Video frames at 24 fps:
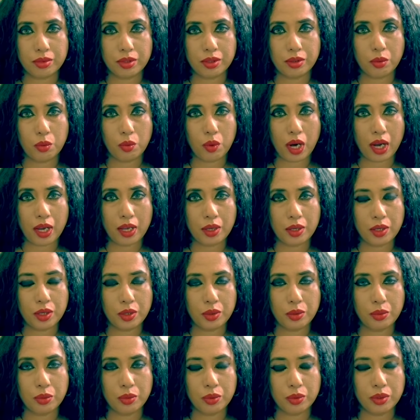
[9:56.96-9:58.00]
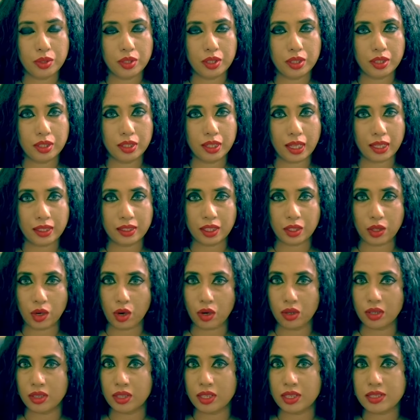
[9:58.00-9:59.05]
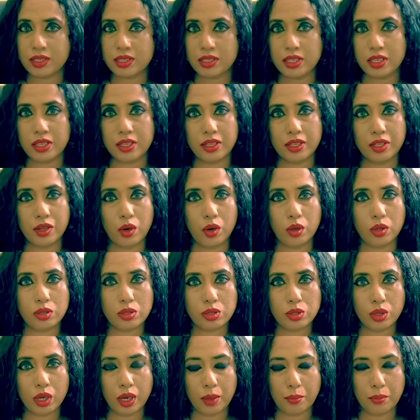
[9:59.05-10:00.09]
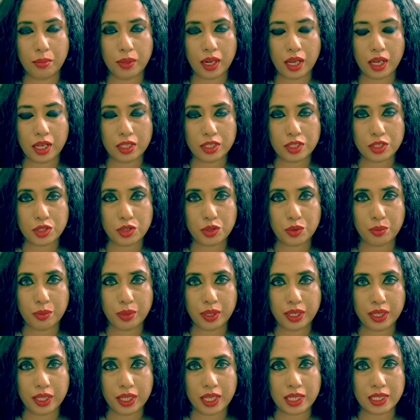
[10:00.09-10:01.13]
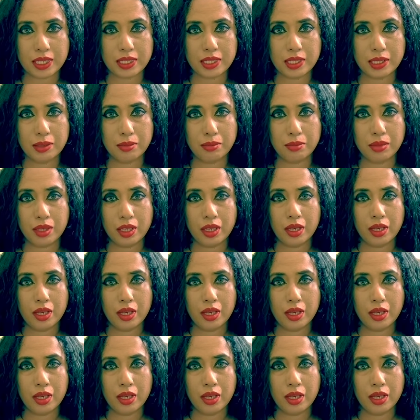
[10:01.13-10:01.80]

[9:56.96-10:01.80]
why you would like, the contrast theory also applies to BDSM,